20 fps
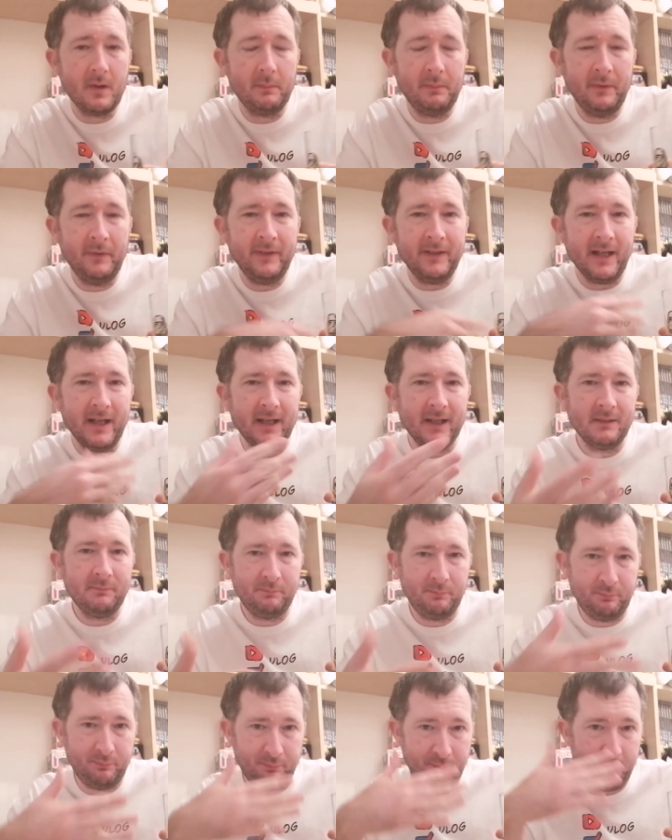But if you take a
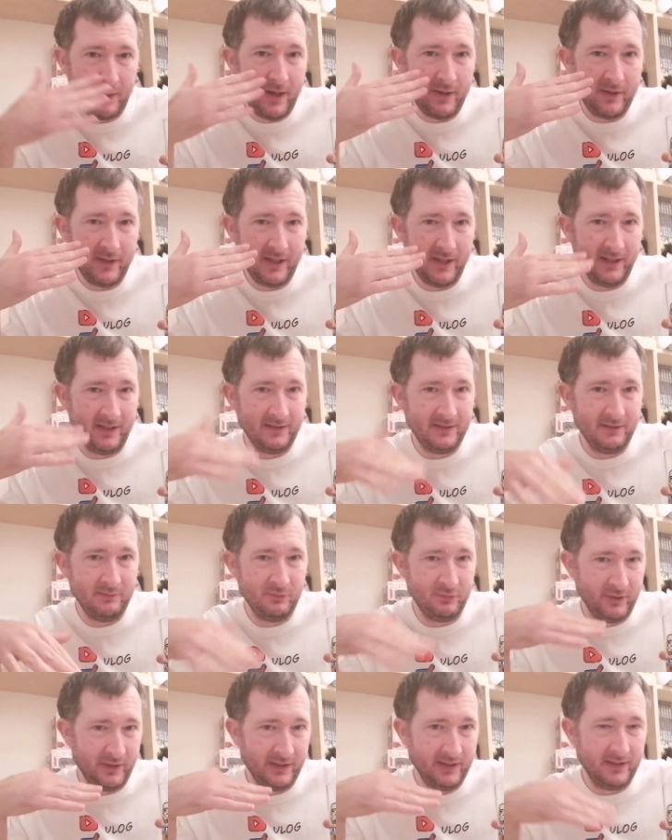breath in as you're
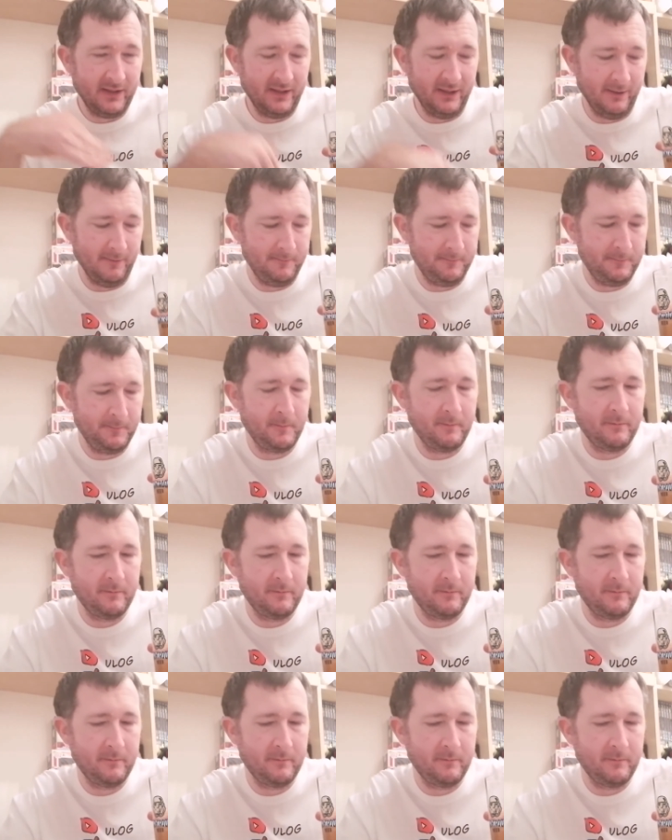drinking it,